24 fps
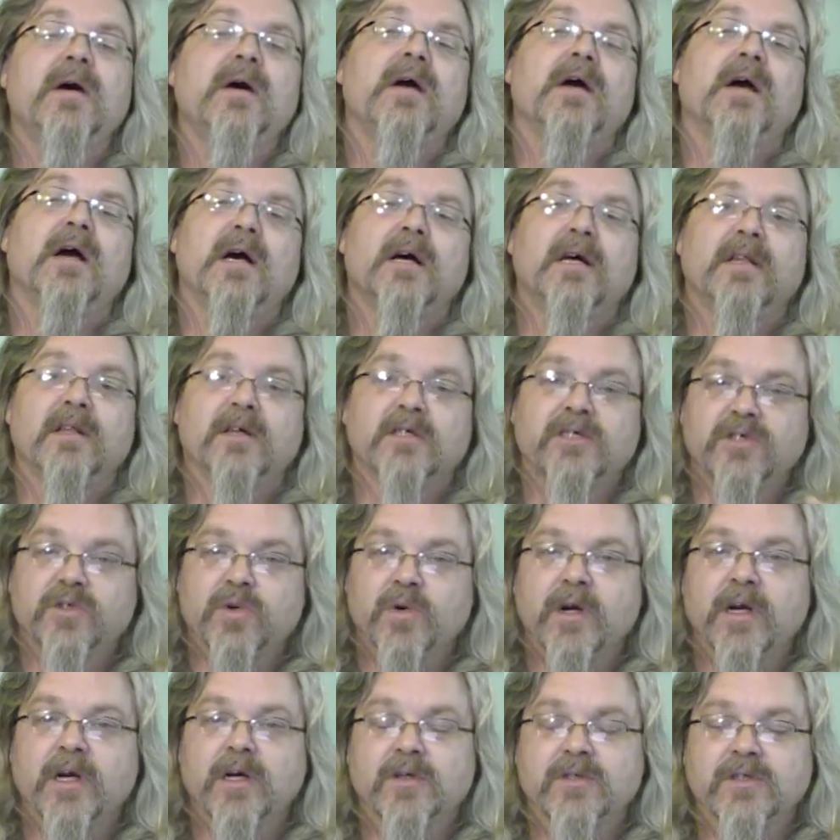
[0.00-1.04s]
And the
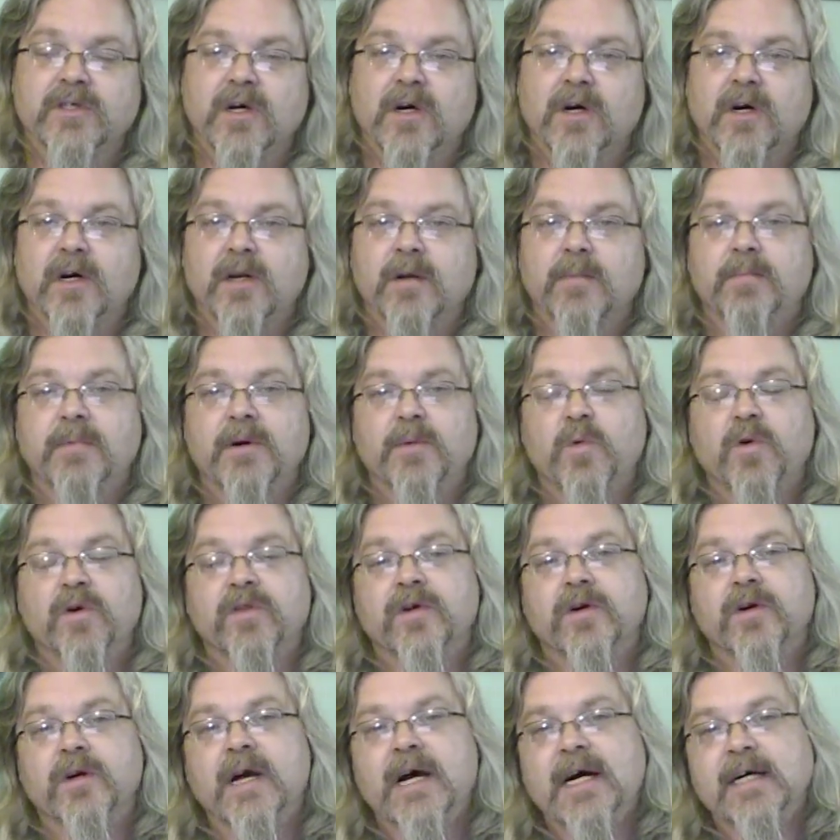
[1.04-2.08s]
story goes on, but what
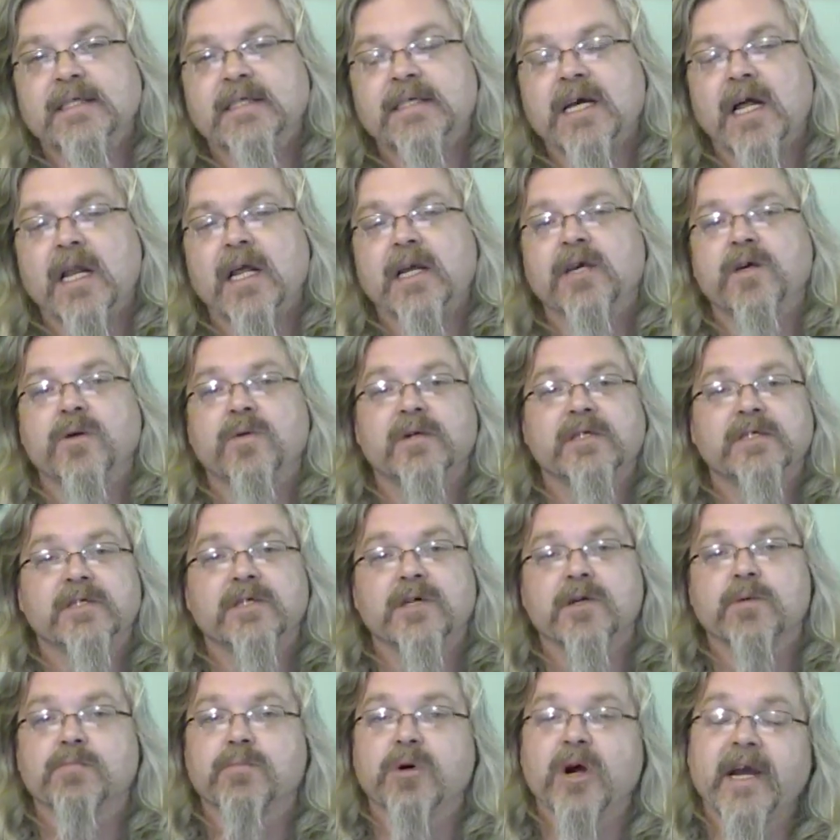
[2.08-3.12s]
they're not telling you is
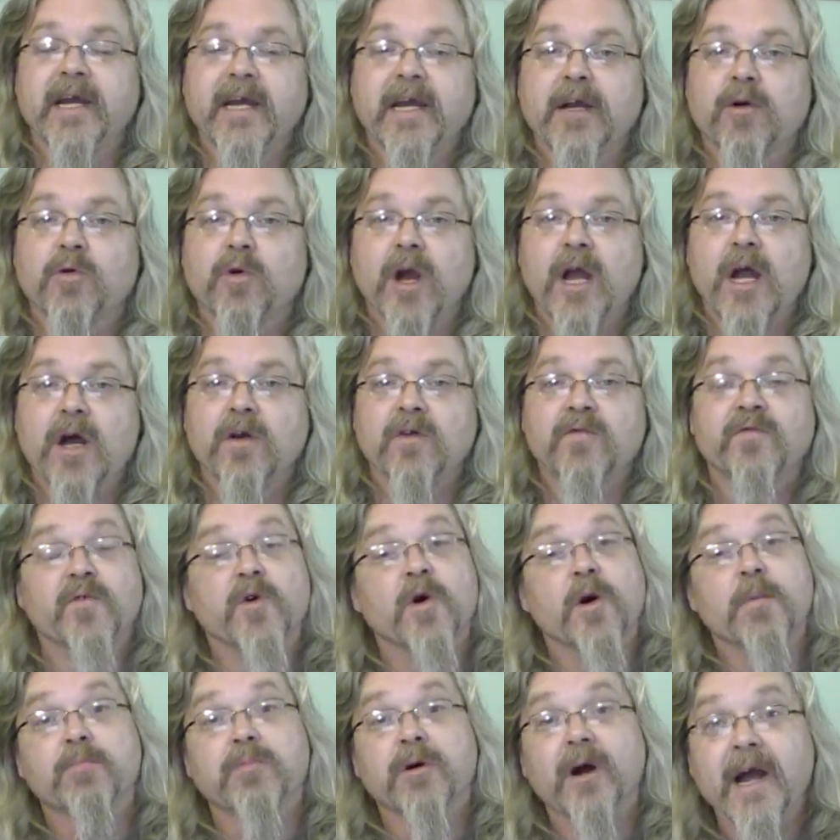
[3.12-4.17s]
they're breaking ground
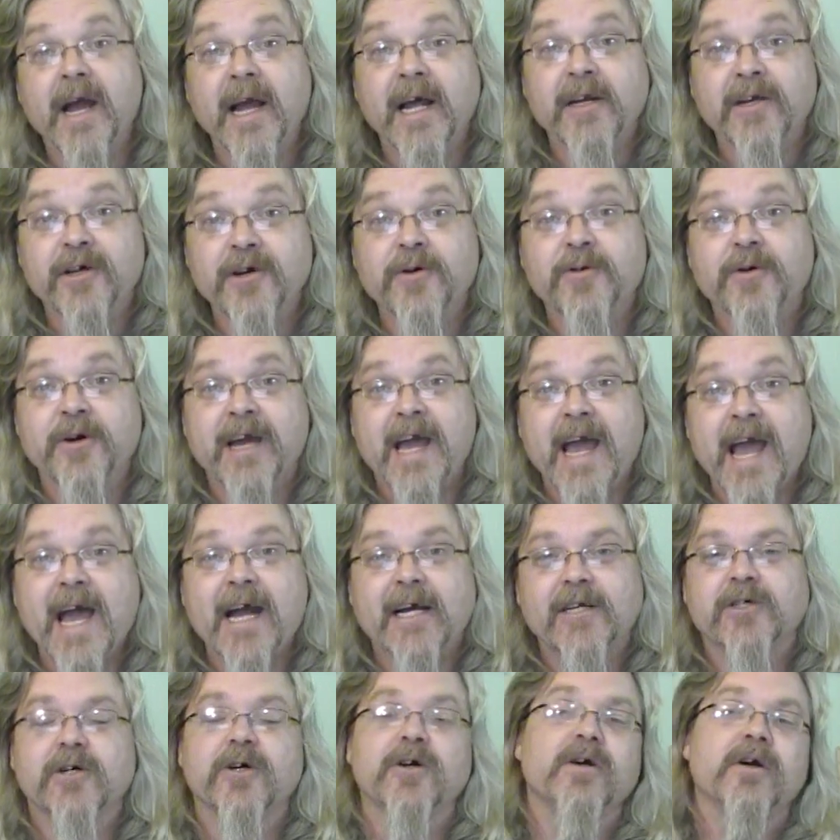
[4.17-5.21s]
for a brand new
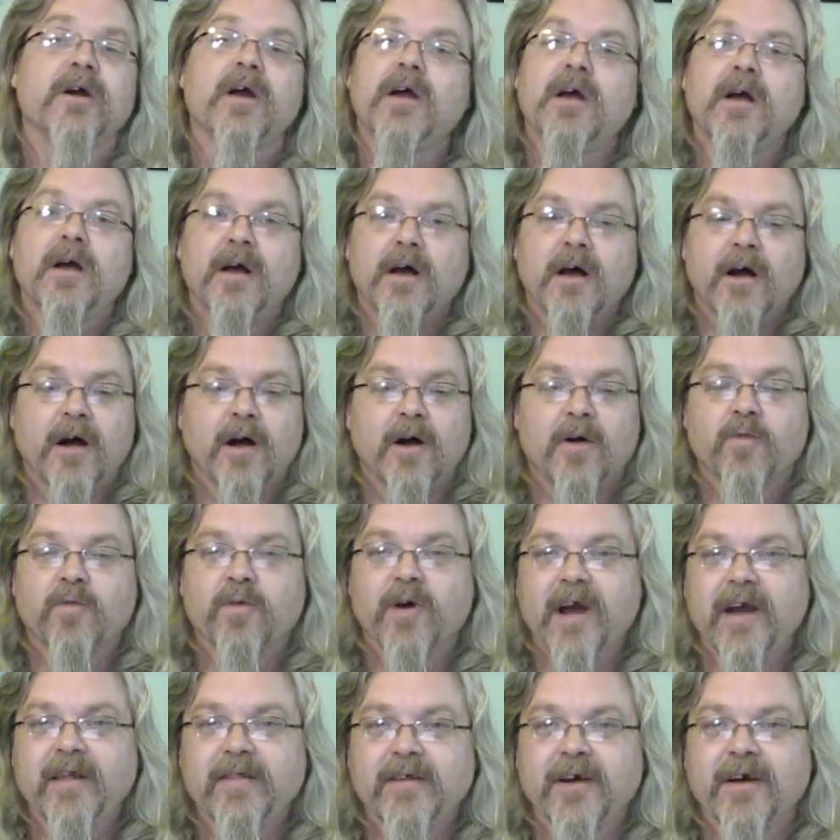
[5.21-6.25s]
reactor uh,
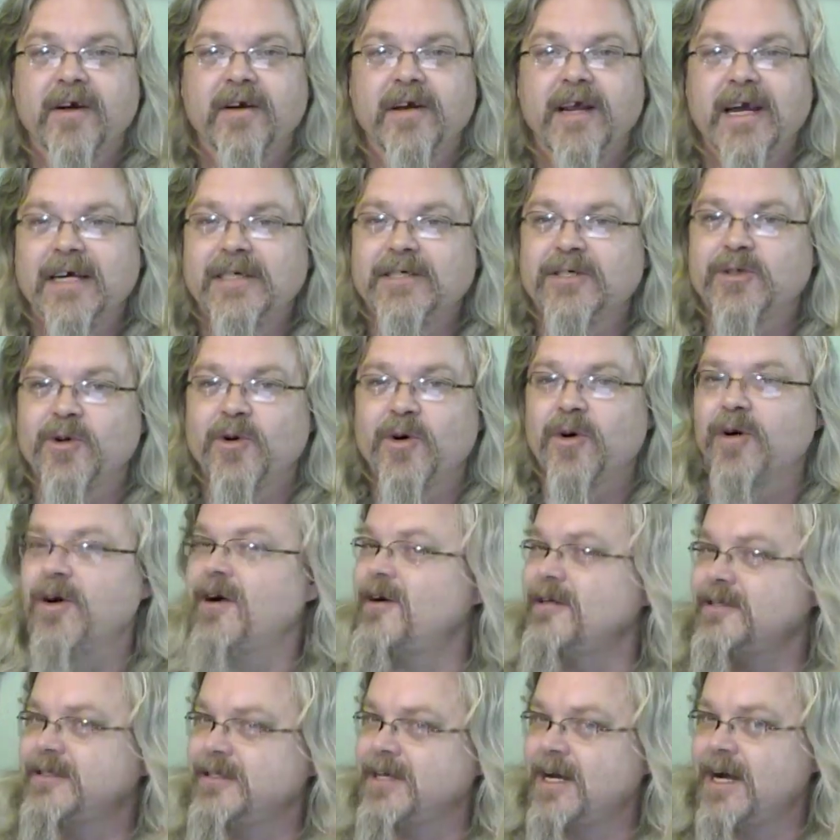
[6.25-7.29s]
right there next door
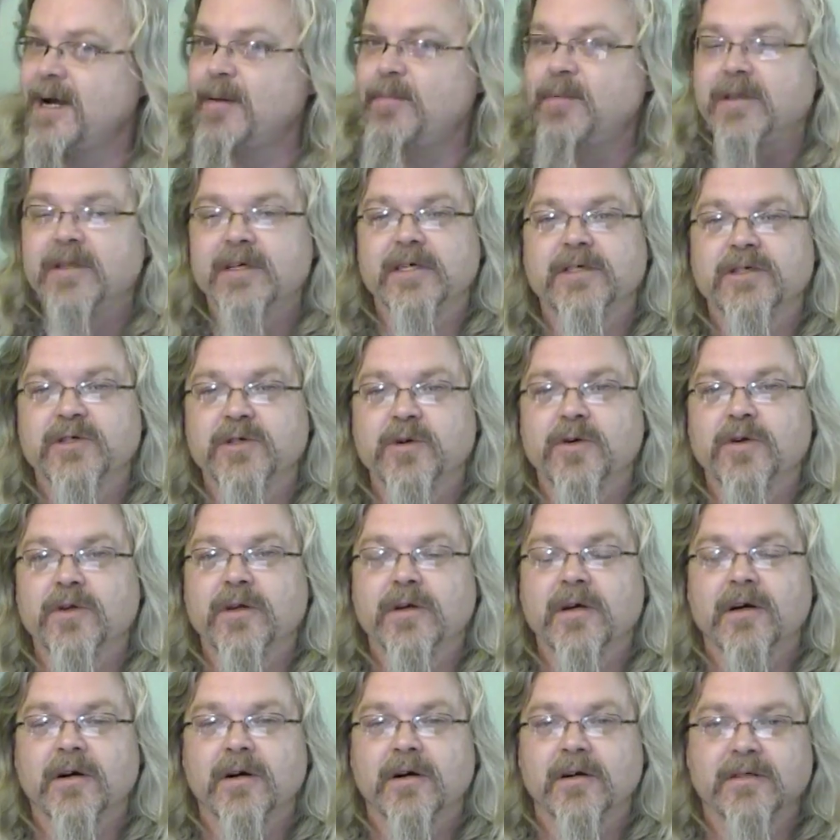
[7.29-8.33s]
on top of this new
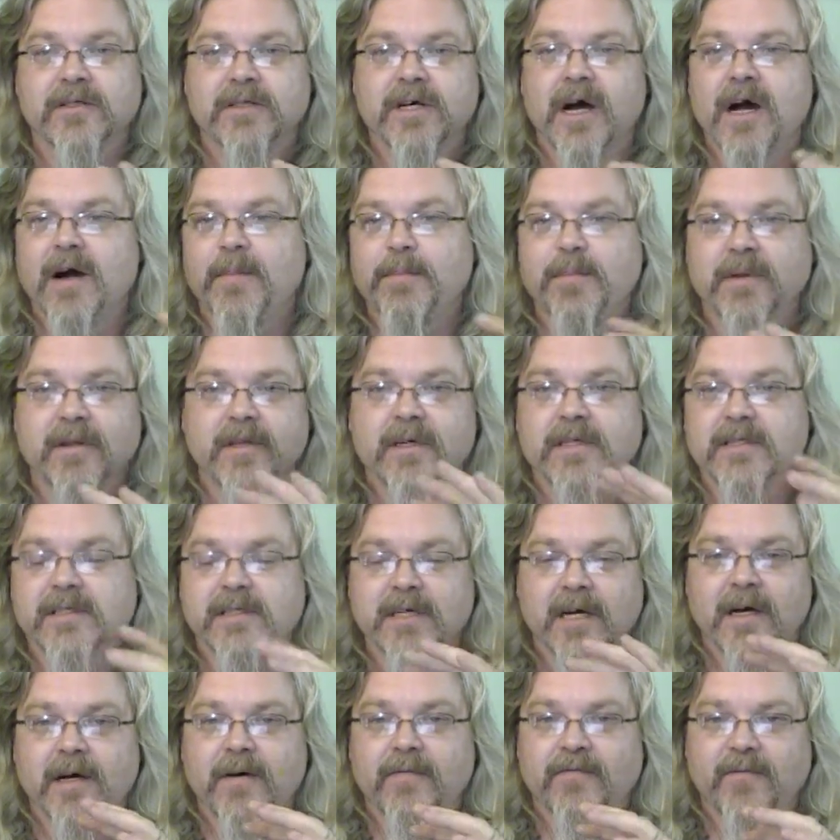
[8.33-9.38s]
or top of this
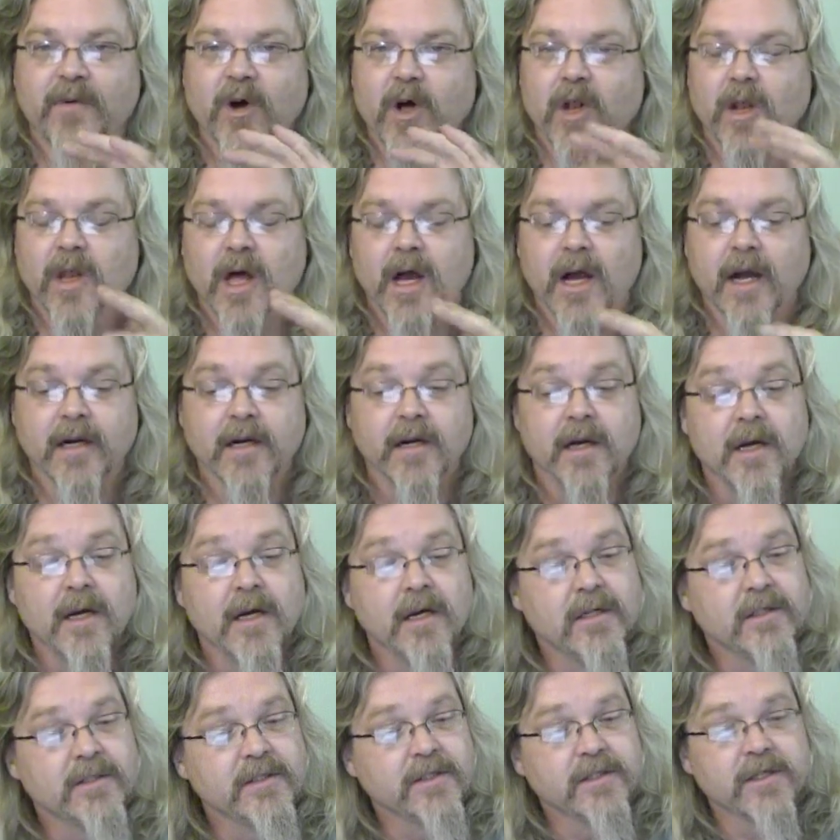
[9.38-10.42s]
uh, fault line.
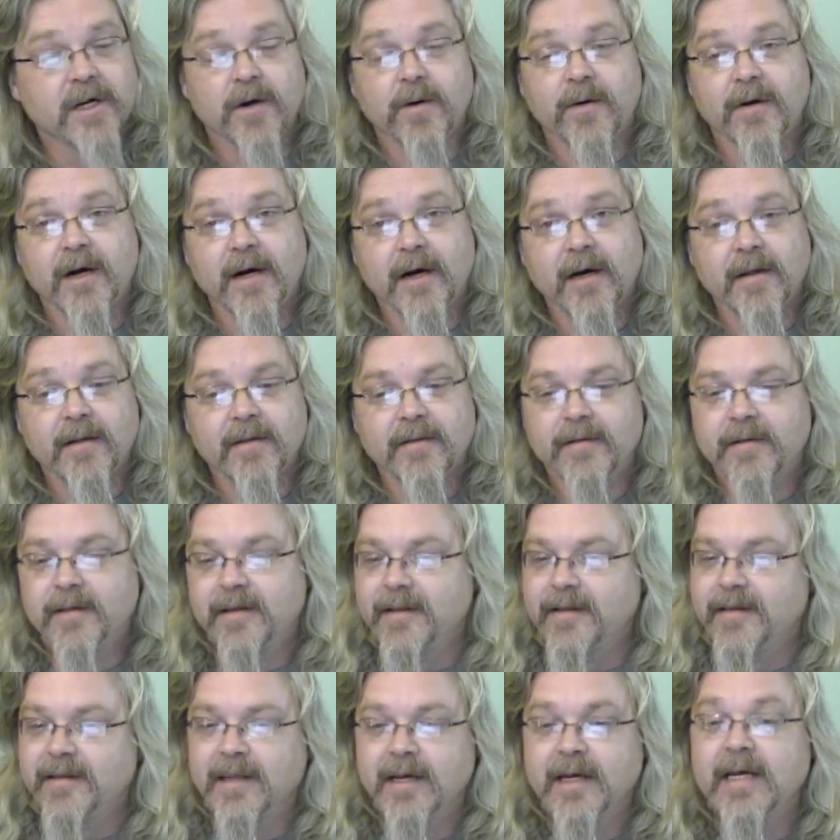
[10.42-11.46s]
So uh,
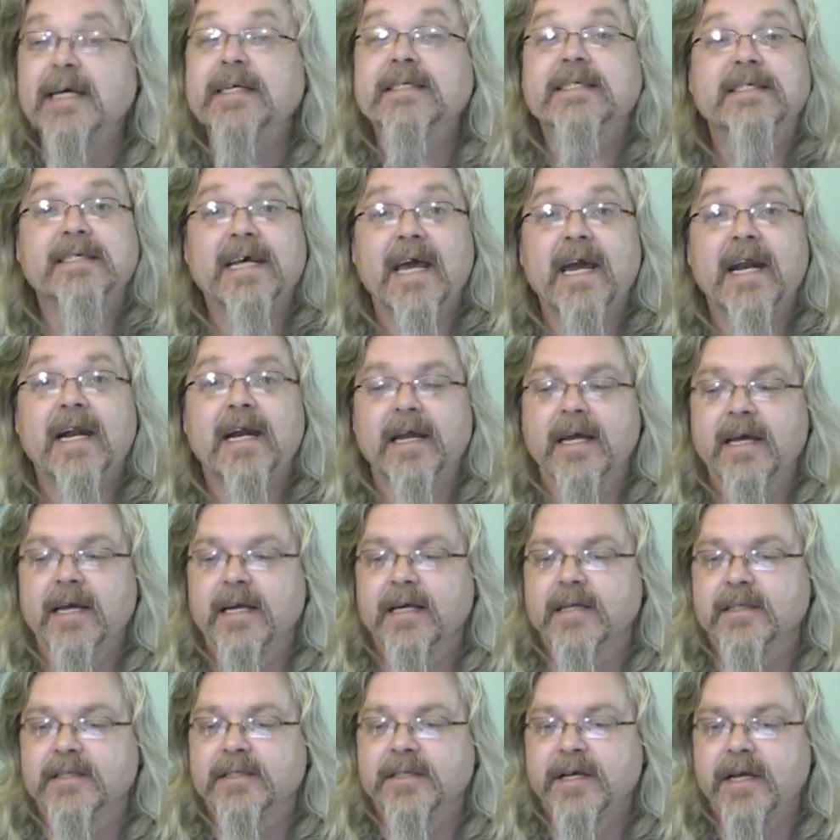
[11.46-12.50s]
the insanity
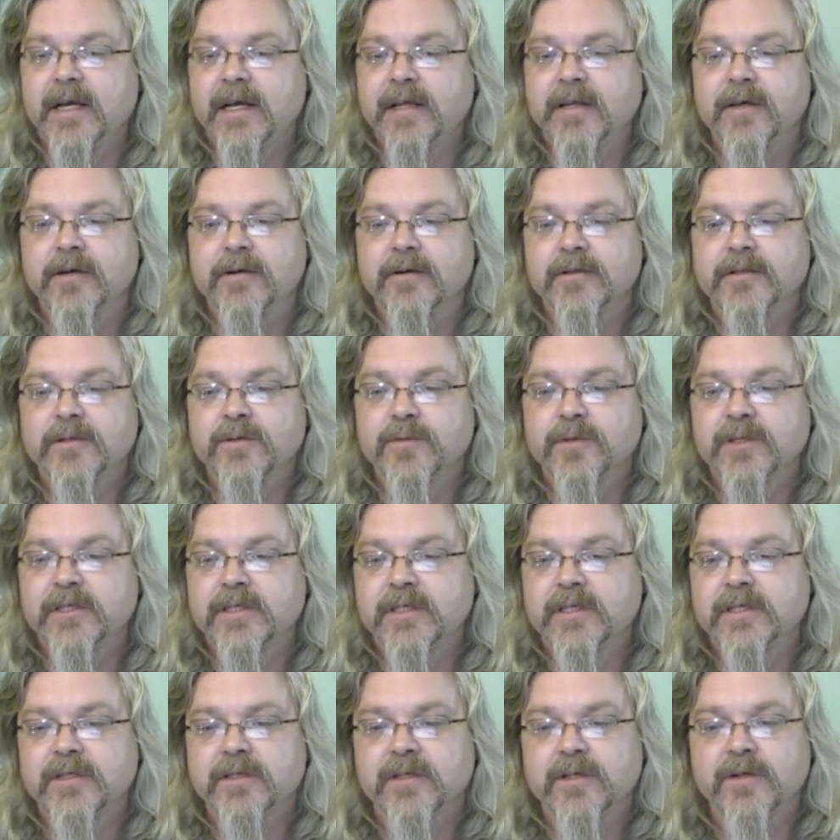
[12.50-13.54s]
continues, which
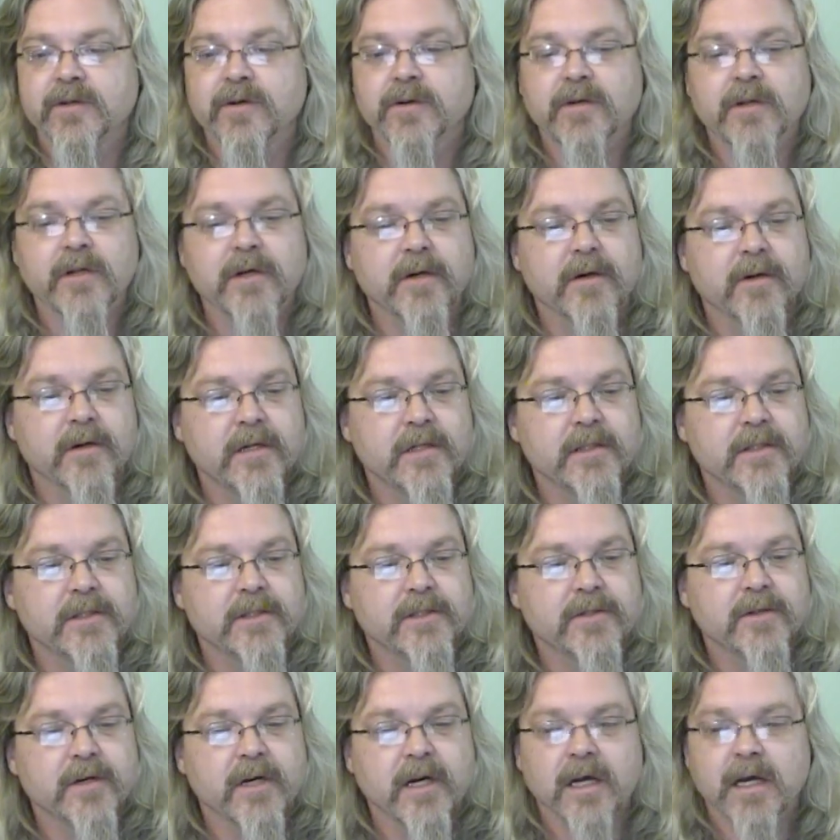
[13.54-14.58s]
is the nuclear
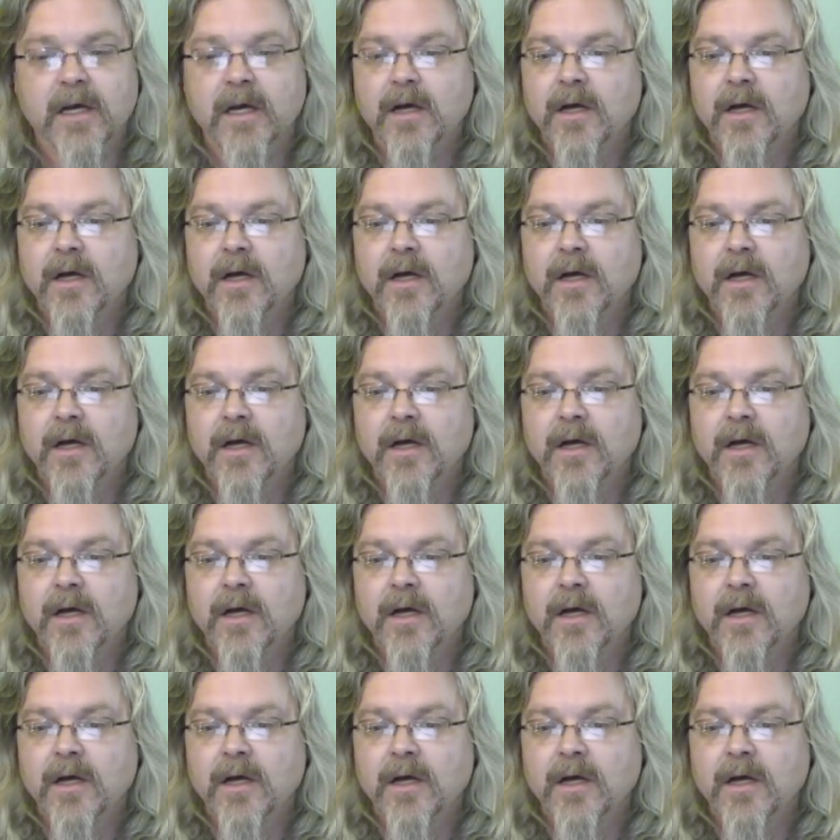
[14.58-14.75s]
industry.